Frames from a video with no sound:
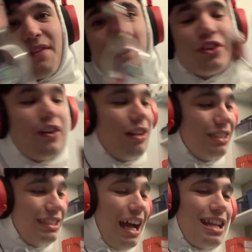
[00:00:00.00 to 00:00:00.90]
you don't
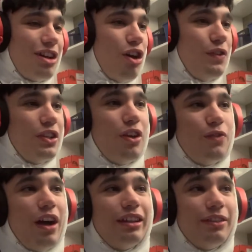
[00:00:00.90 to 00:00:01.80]
understand it or if you don't
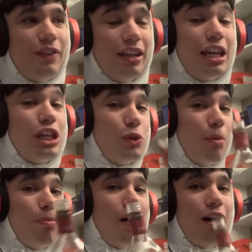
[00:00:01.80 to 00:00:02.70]
find it funny, you are
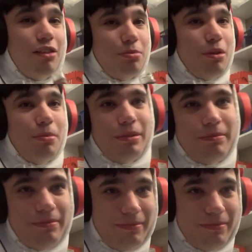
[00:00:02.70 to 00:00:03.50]
part of the problem.